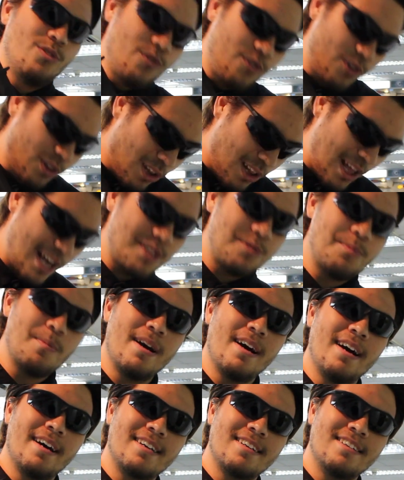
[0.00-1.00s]
for the last
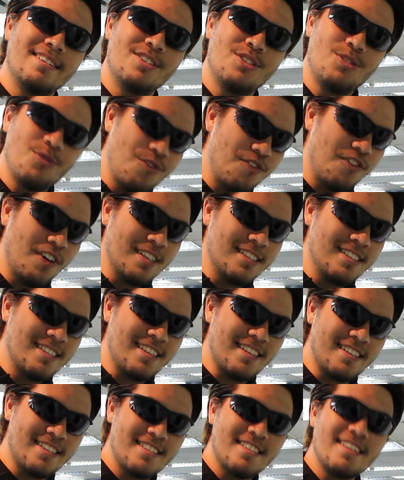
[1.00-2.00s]
mag, there's some
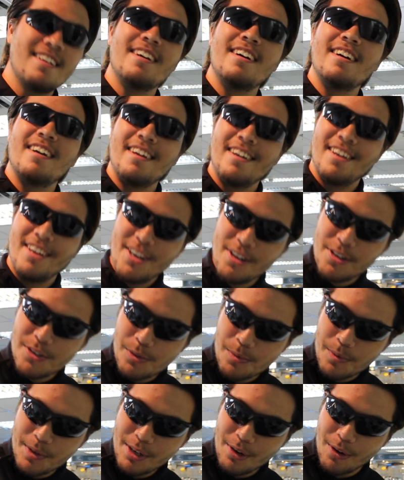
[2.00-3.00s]
funsies. Here's
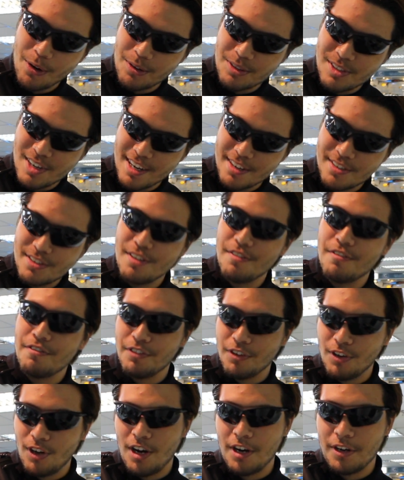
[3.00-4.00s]
a recoil test in
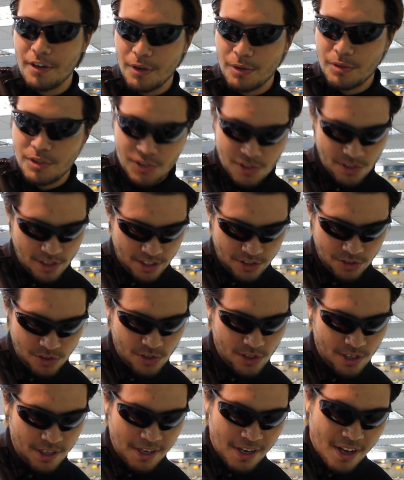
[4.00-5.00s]
full auto, just to let you
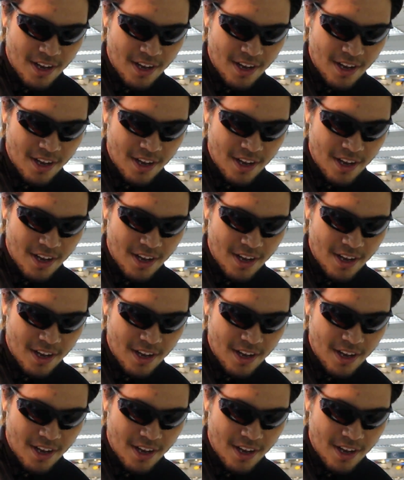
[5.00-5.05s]
see